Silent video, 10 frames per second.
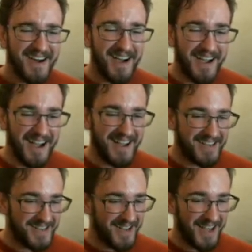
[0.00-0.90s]
I,
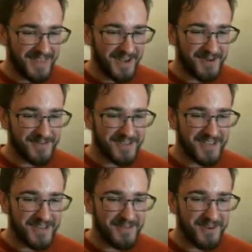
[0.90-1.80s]
just, I thought it was
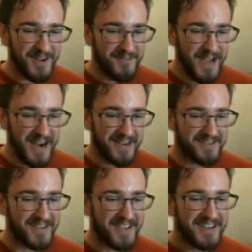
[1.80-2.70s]
going to do it
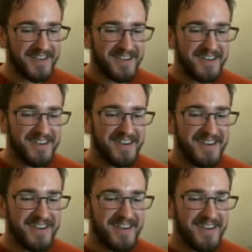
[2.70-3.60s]
automatically.
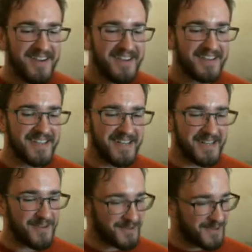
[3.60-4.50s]
Didn't
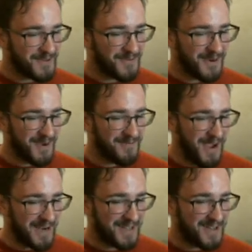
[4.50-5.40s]
it used to do it
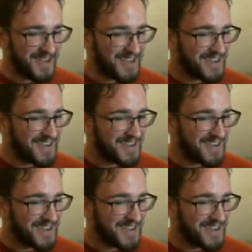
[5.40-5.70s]
automatically?